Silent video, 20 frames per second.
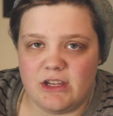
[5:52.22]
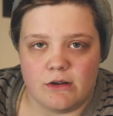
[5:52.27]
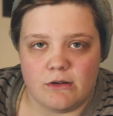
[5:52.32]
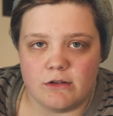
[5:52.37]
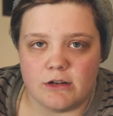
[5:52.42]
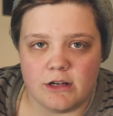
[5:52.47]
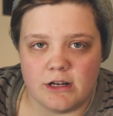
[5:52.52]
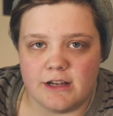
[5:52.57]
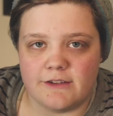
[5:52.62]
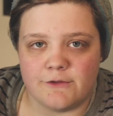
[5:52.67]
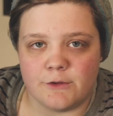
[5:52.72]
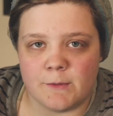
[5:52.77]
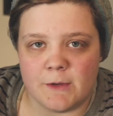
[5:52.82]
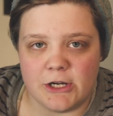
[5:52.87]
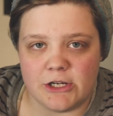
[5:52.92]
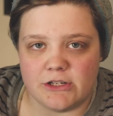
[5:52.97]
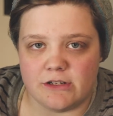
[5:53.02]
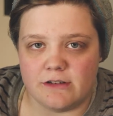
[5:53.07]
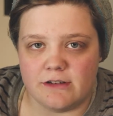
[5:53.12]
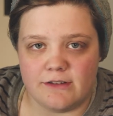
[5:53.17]
You know, good
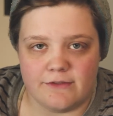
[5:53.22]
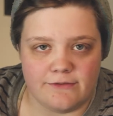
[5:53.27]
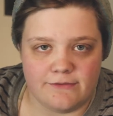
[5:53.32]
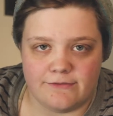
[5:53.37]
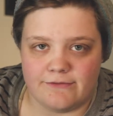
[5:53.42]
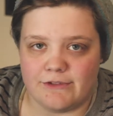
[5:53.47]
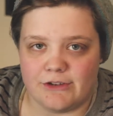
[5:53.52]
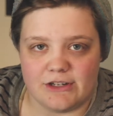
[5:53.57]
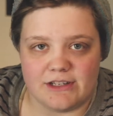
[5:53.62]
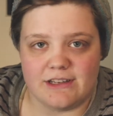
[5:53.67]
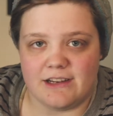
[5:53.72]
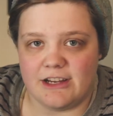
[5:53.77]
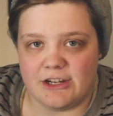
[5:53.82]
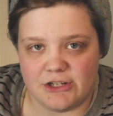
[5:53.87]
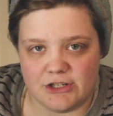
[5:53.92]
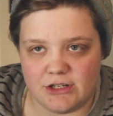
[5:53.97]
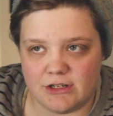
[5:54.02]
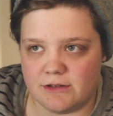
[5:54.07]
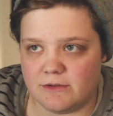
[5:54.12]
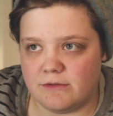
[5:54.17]
information if there's an
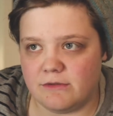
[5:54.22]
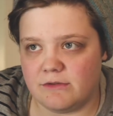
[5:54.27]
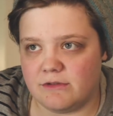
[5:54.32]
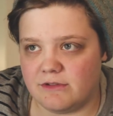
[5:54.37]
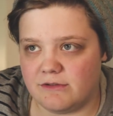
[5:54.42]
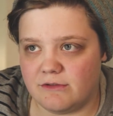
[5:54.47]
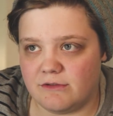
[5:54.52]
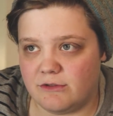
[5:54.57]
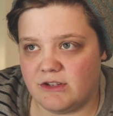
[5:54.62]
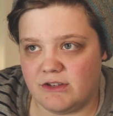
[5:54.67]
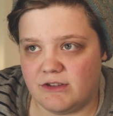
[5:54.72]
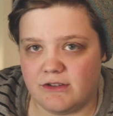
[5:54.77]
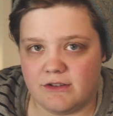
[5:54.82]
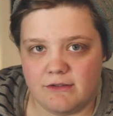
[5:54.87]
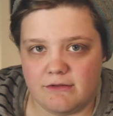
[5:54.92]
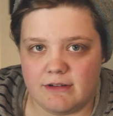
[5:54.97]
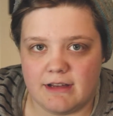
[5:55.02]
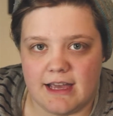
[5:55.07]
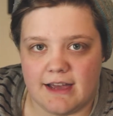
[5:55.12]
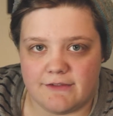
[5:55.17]
issue and
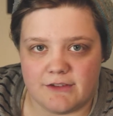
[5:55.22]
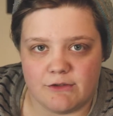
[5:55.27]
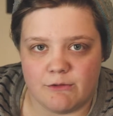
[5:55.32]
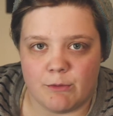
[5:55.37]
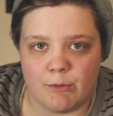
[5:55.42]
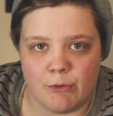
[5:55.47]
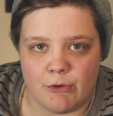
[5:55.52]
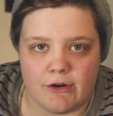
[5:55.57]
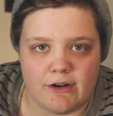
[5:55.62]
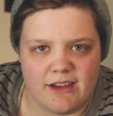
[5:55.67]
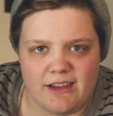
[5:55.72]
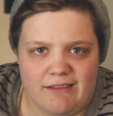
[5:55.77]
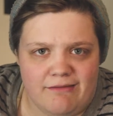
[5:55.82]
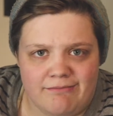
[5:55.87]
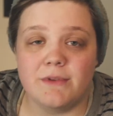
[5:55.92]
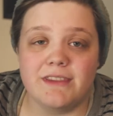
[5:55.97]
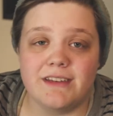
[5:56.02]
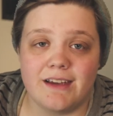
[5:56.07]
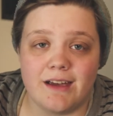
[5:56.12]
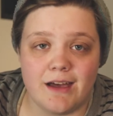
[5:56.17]
you have to report it.
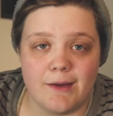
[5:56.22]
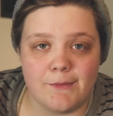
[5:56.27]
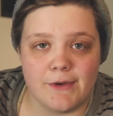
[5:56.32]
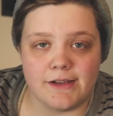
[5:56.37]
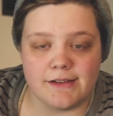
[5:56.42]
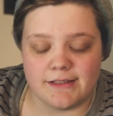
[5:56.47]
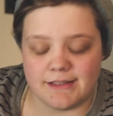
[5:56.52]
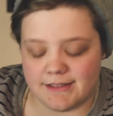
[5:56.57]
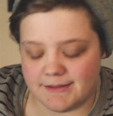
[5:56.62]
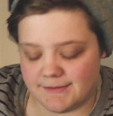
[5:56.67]
But the comments.